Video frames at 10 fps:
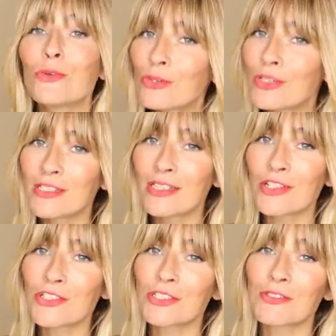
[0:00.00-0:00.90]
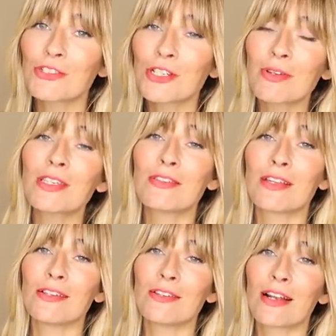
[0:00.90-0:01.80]
all good intentions of showing you
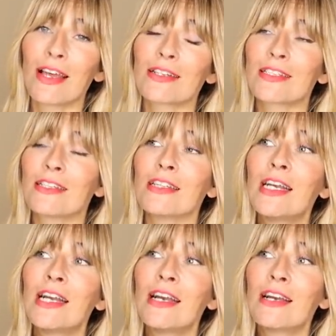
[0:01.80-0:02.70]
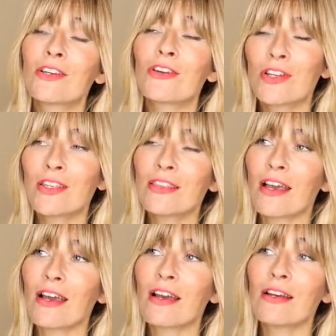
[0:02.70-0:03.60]
their new collection, got in
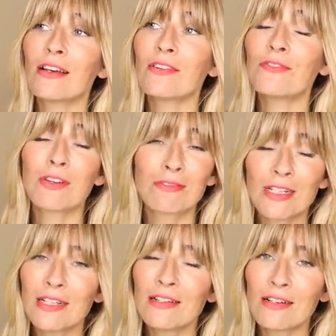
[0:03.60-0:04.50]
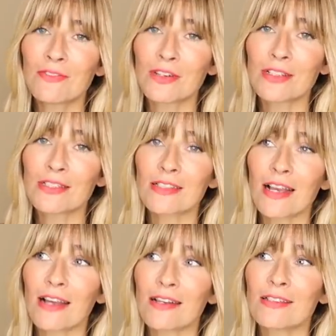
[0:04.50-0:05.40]
there, felt really nervous
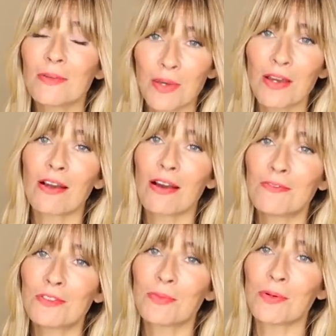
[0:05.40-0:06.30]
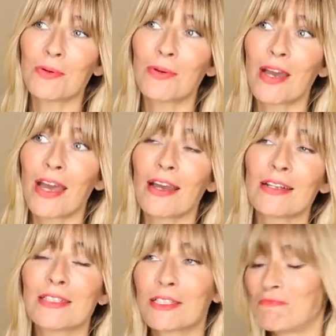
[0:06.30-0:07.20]
and a bit uncomfortable
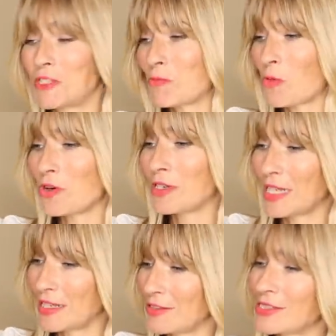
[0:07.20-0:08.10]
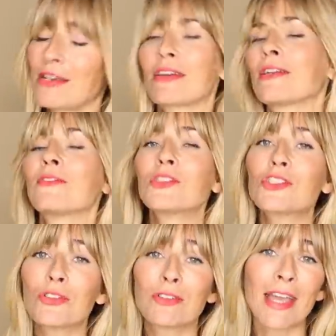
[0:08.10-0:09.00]
and did one little circle of the
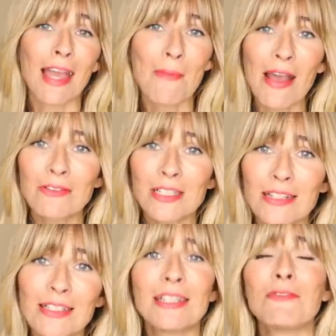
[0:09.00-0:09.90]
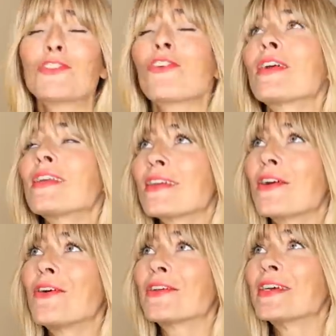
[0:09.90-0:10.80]
store and came out. I didn't even try anything
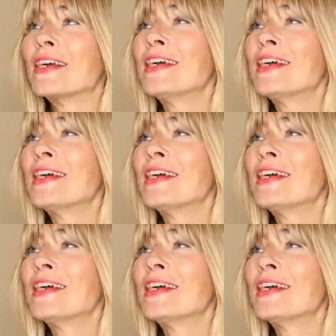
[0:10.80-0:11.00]
on.